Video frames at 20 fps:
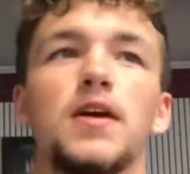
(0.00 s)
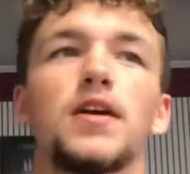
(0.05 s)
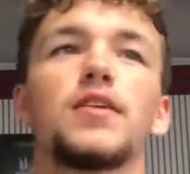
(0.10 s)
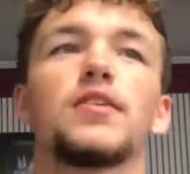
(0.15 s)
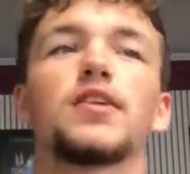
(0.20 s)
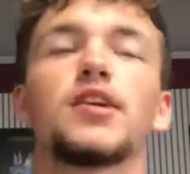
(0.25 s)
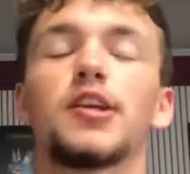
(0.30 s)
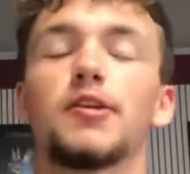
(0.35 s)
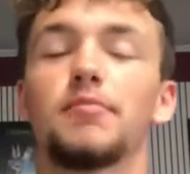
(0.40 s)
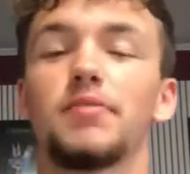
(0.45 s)

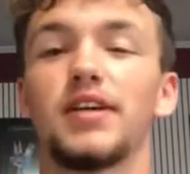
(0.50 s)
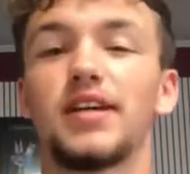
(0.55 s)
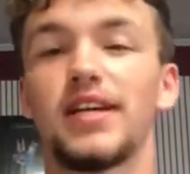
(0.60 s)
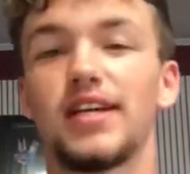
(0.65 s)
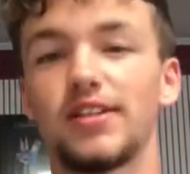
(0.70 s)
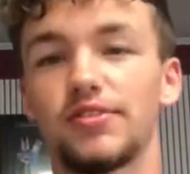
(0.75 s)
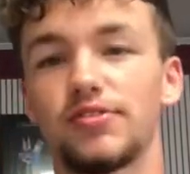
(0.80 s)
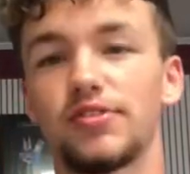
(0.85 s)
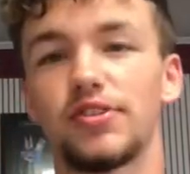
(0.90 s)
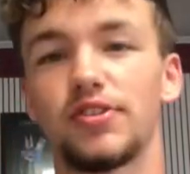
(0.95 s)
You're going to be
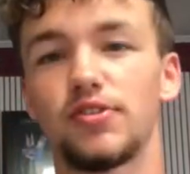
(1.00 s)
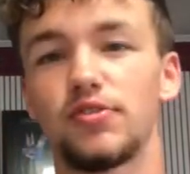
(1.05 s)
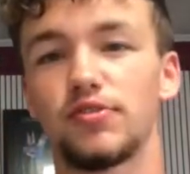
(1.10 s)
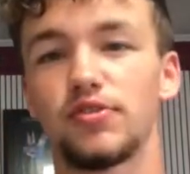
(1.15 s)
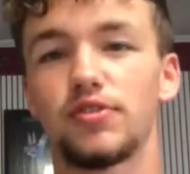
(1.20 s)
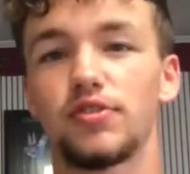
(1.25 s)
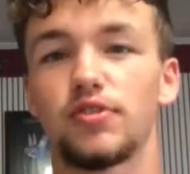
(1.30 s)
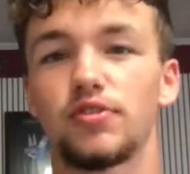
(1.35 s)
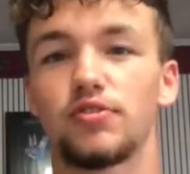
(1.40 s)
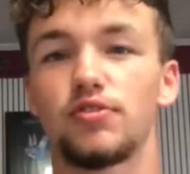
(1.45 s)

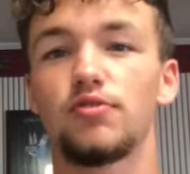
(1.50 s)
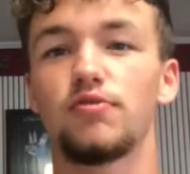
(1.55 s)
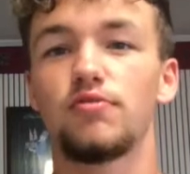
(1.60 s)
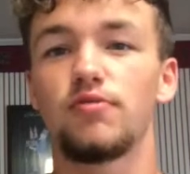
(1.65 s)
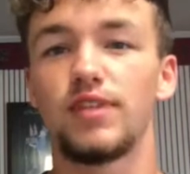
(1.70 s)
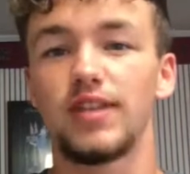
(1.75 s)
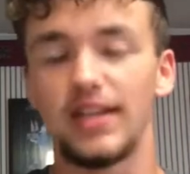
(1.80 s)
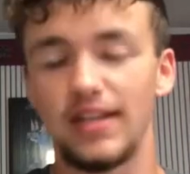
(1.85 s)
introduced to the